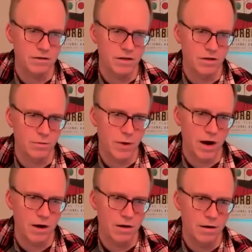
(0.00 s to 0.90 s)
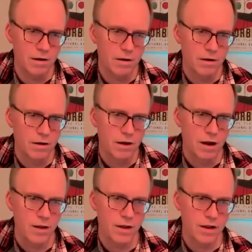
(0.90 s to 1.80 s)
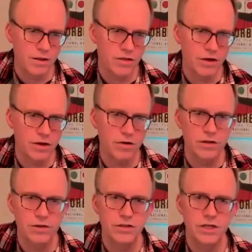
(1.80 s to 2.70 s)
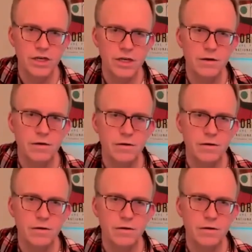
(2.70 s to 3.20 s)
little bar, and then the 3 on the E.